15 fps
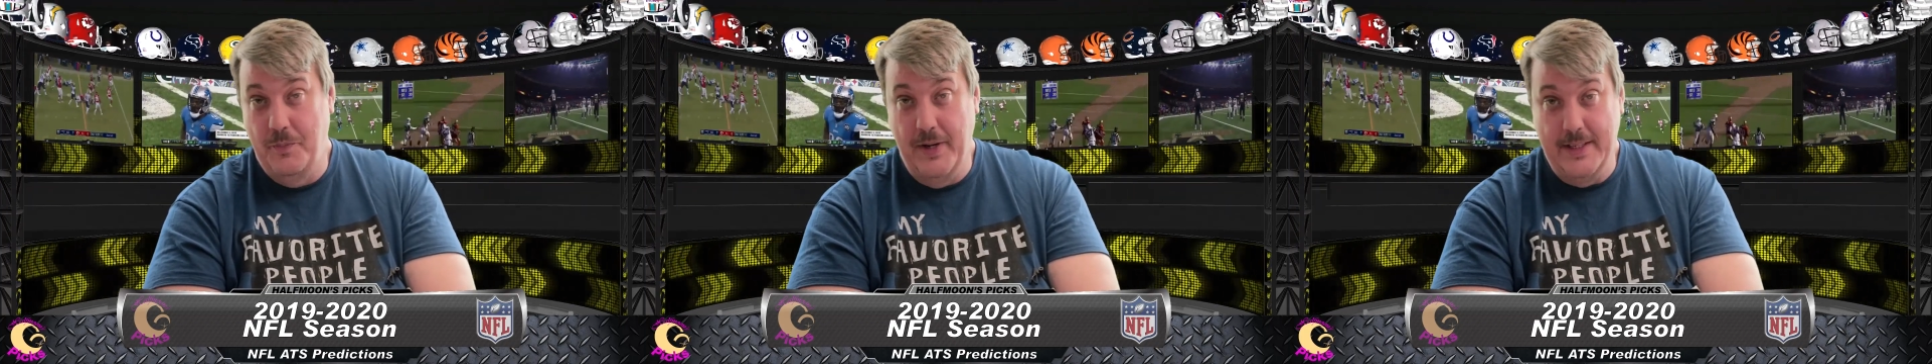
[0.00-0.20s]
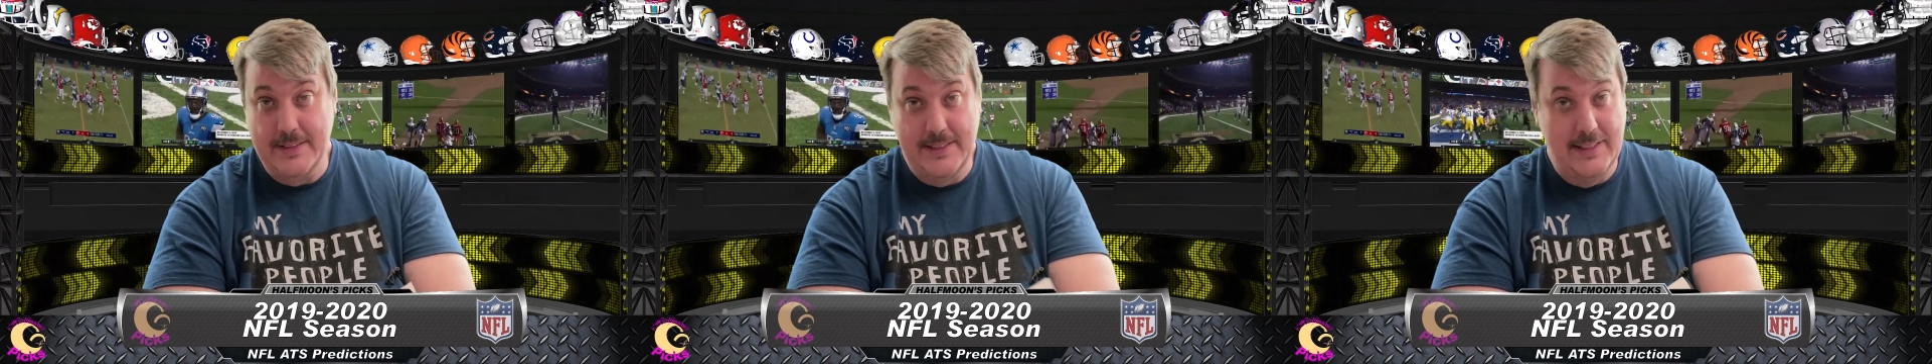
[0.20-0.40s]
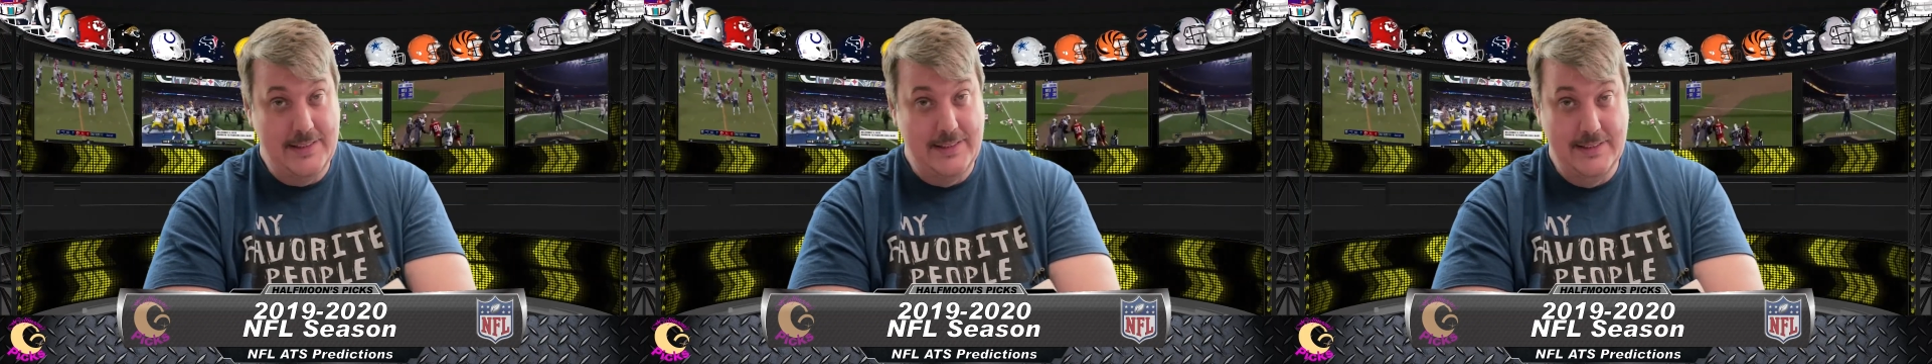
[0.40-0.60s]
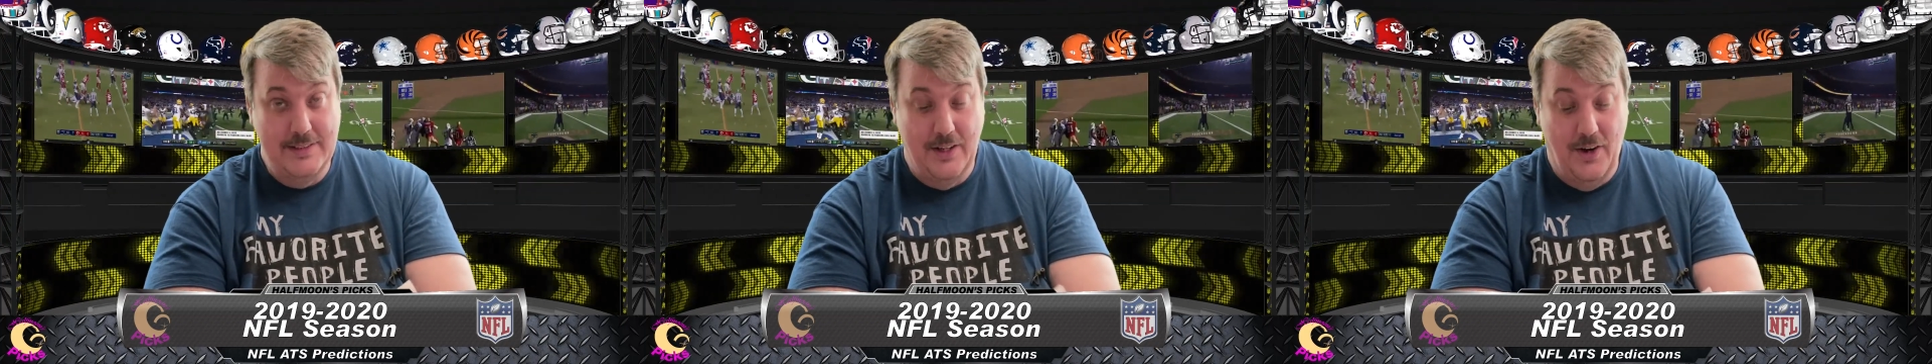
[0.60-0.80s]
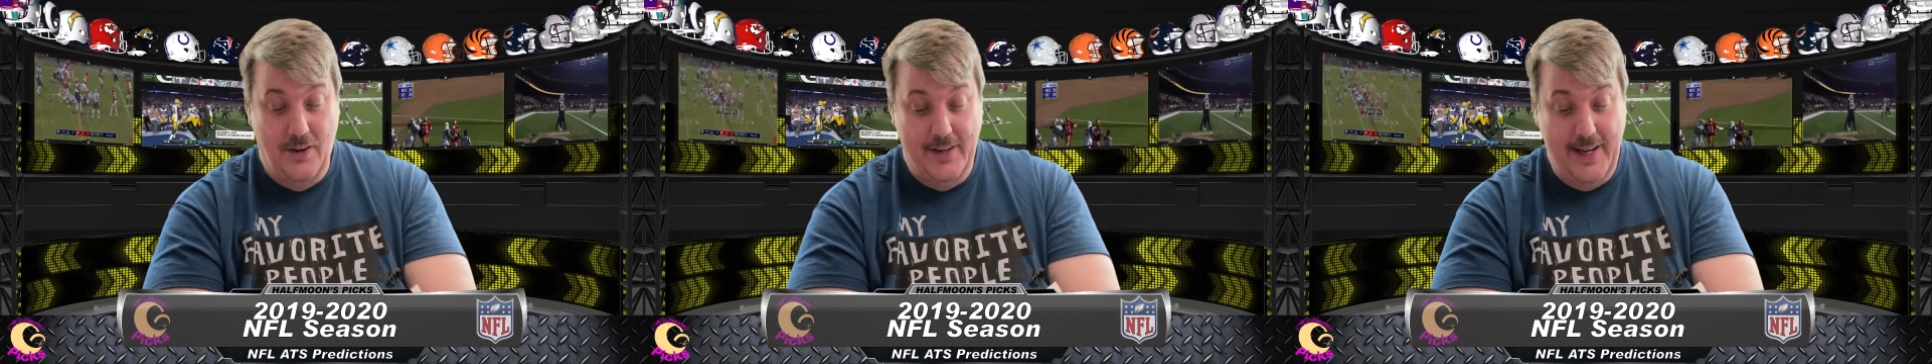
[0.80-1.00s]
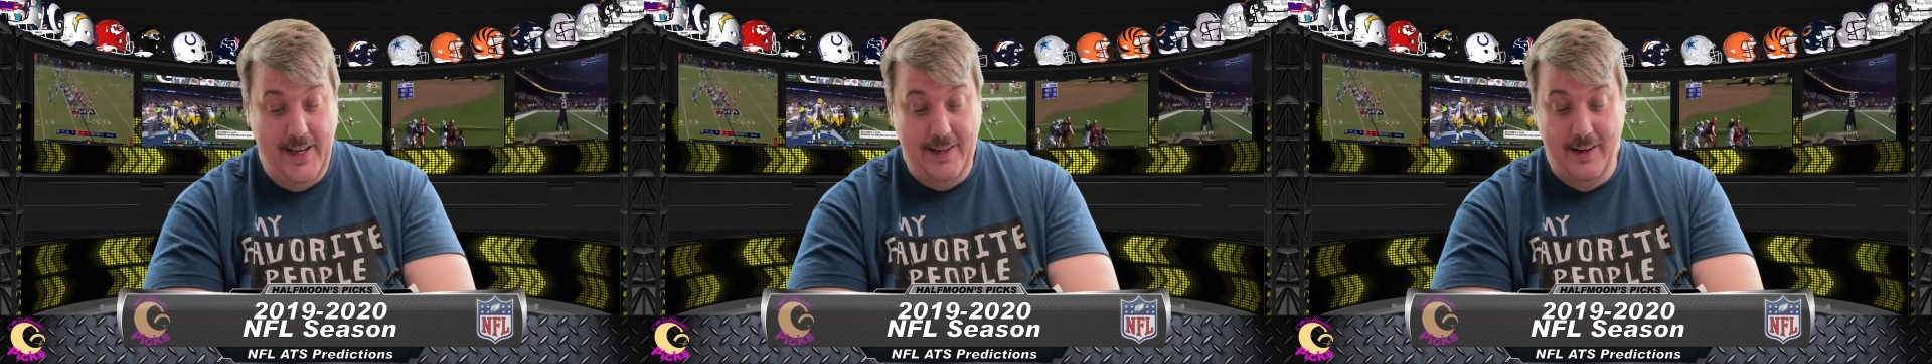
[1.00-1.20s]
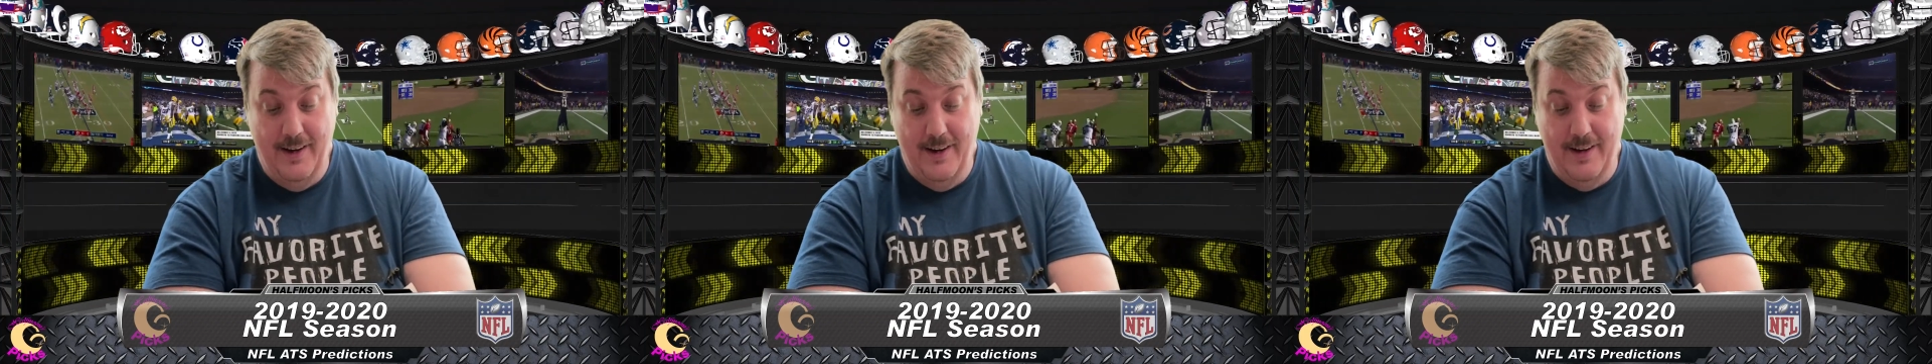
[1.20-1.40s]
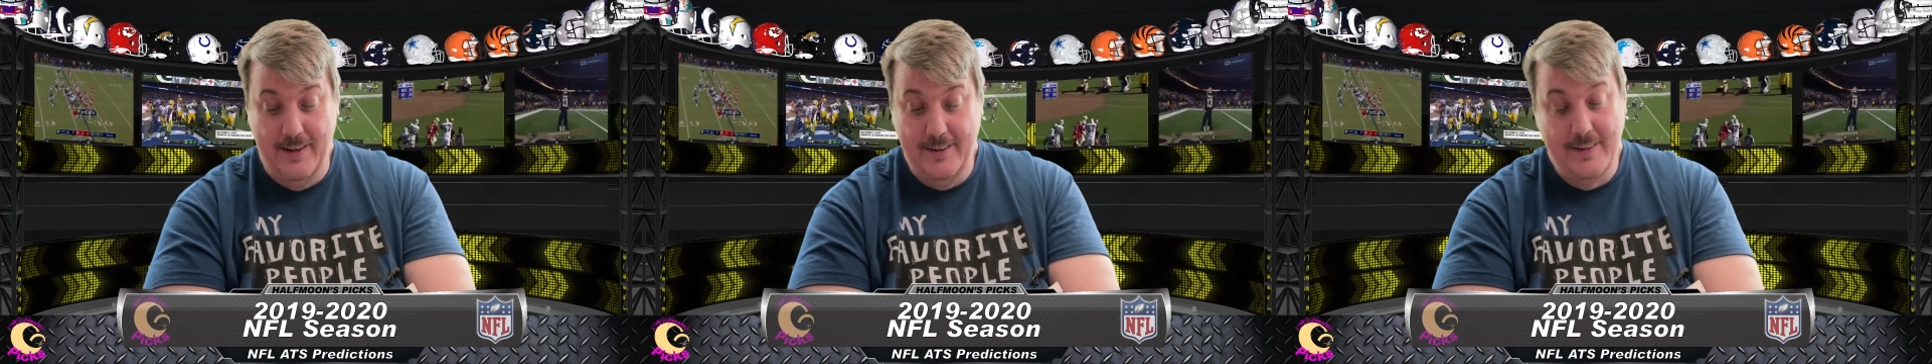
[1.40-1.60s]
pick sixes all day
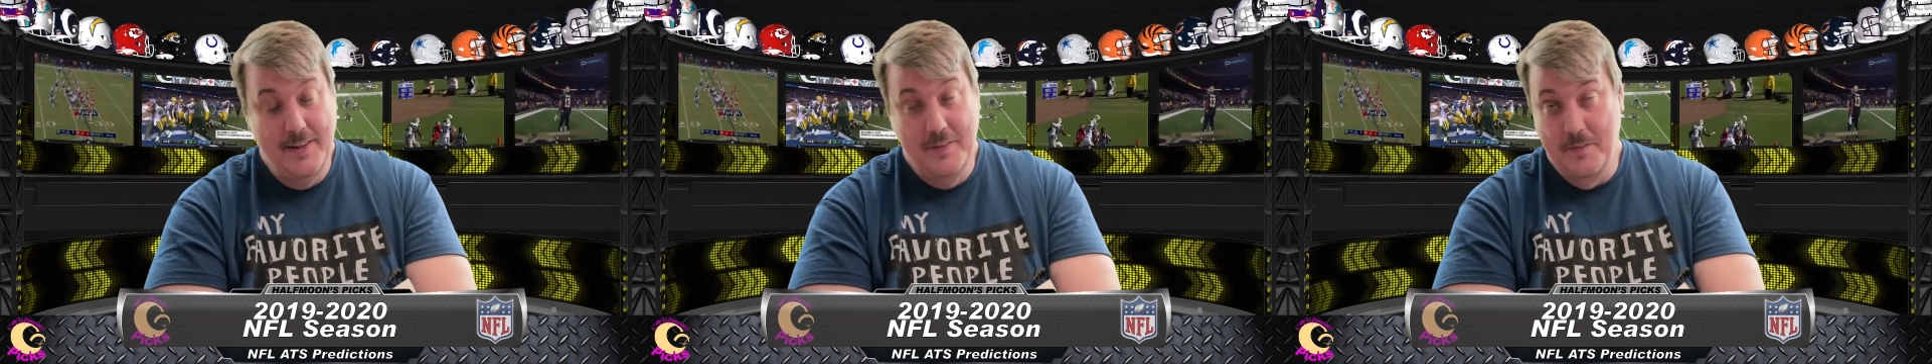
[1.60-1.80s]
long.